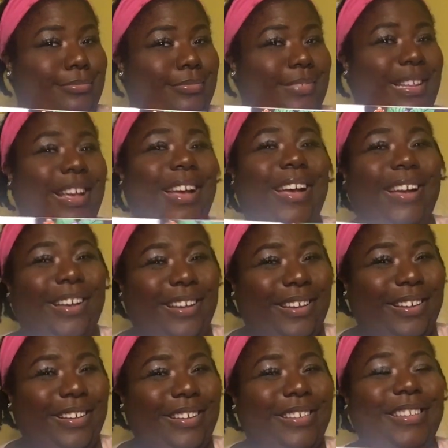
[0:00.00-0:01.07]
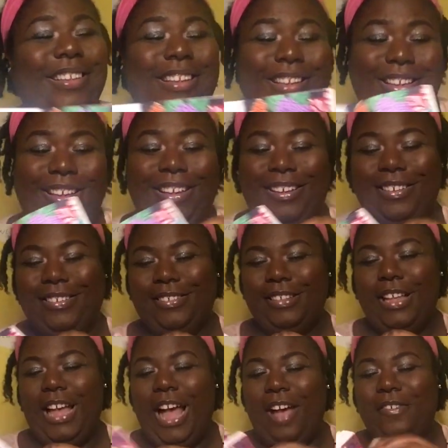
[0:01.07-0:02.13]
Yeah.
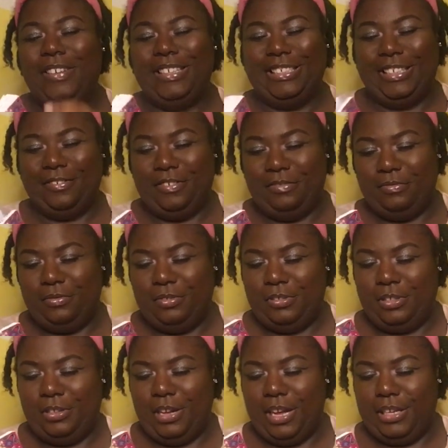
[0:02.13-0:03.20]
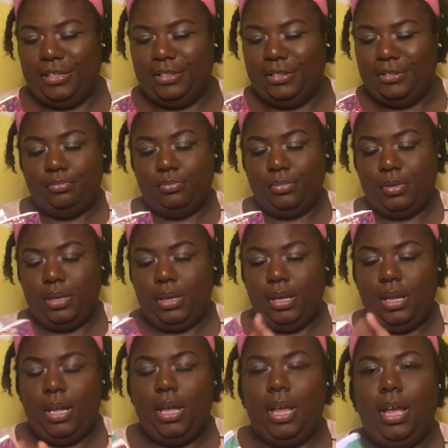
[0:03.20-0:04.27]
I want to share one more with you guys.
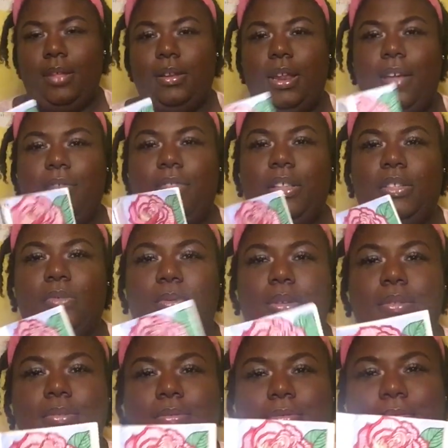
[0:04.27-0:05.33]
And I have this one.